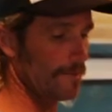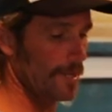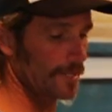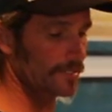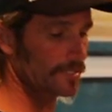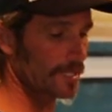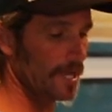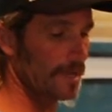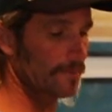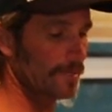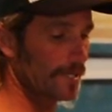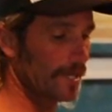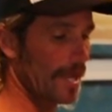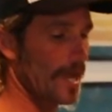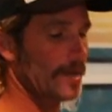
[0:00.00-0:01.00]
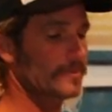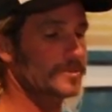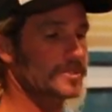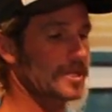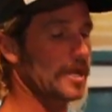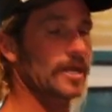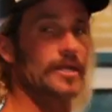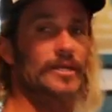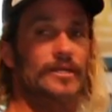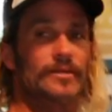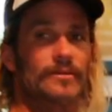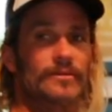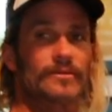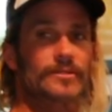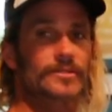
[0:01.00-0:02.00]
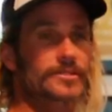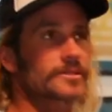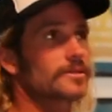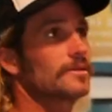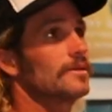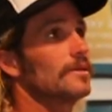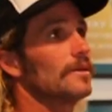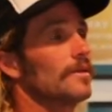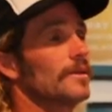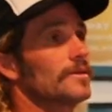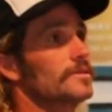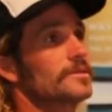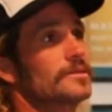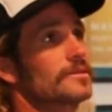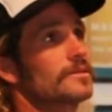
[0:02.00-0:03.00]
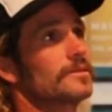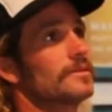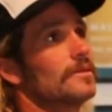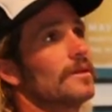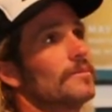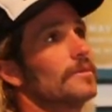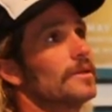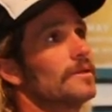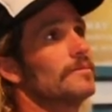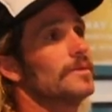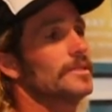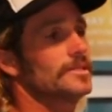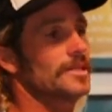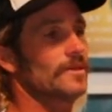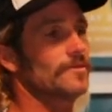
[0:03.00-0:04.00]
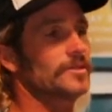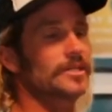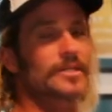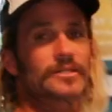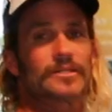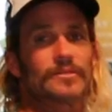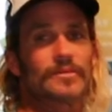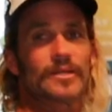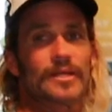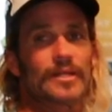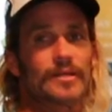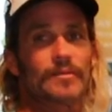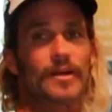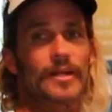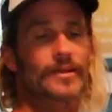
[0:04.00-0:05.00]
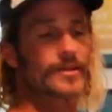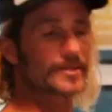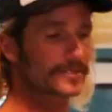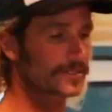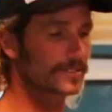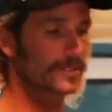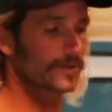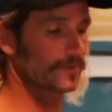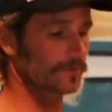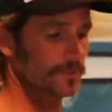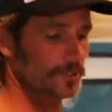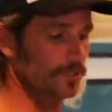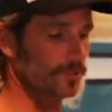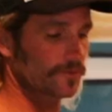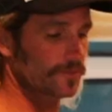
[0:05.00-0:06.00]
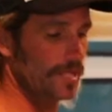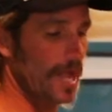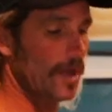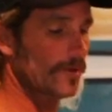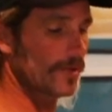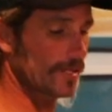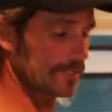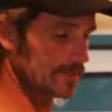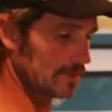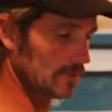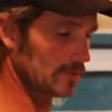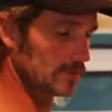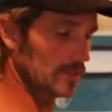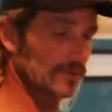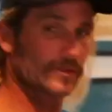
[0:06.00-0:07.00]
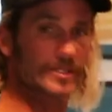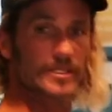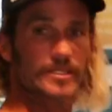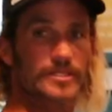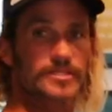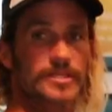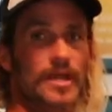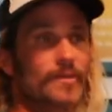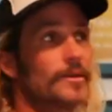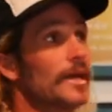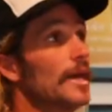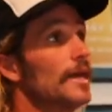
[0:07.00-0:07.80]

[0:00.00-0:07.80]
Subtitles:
met Simon, had him sign it, and just, you know, that's just, I mean, it means everything to me. Anybody that, you know, surfs nowadays owes everything to Simon